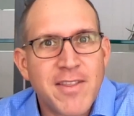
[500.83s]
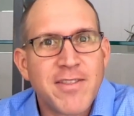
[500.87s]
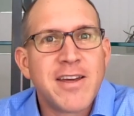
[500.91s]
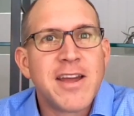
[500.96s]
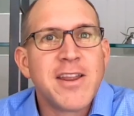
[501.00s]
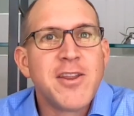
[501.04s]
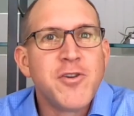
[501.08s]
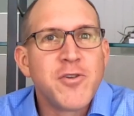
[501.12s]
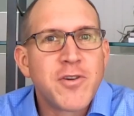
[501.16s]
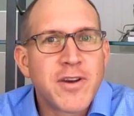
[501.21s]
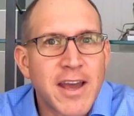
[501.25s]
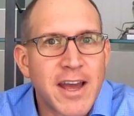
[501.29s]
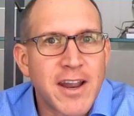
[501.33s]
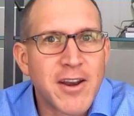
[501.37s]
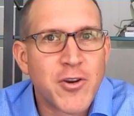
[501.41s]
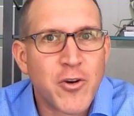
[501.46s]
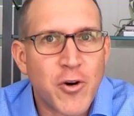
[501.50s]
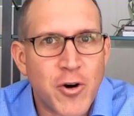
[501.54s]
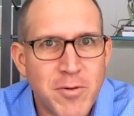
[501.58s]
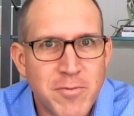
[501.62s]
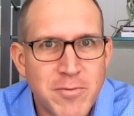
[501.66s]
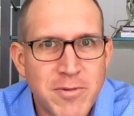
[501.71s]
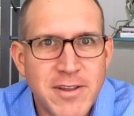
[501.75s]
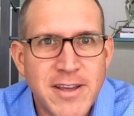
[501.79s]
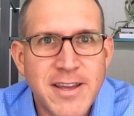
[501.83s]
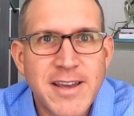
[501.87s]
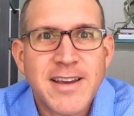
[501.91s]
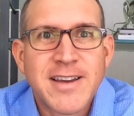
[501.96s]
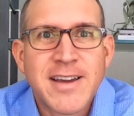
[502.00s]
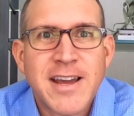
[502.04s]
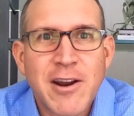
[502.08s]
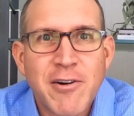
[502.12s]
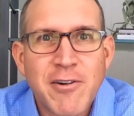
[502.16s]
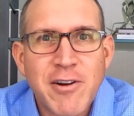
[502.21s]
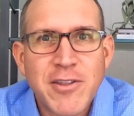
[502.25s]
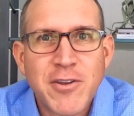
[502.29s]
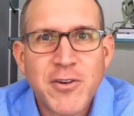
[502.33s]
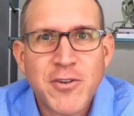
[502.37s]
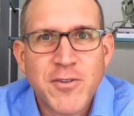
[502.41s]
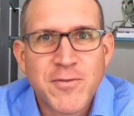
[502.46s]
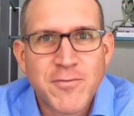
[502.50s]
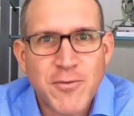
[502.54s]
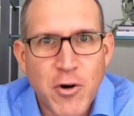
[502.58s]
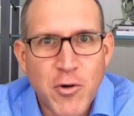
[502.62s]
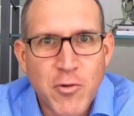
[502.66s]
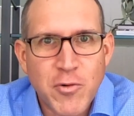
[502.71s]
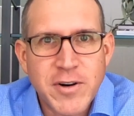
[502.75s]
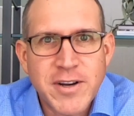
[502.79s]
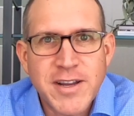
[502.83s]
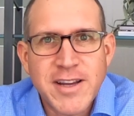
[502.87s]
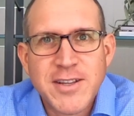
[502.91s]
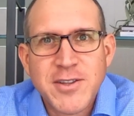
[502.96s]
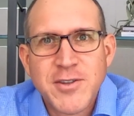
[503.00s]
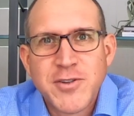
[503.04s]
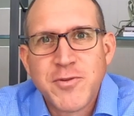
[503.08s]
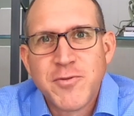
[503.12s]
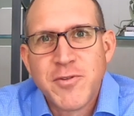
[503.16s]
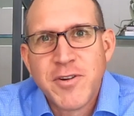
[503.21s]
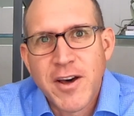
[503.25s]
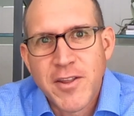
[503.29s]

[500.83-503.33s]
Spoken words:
then you can normally carry those forward into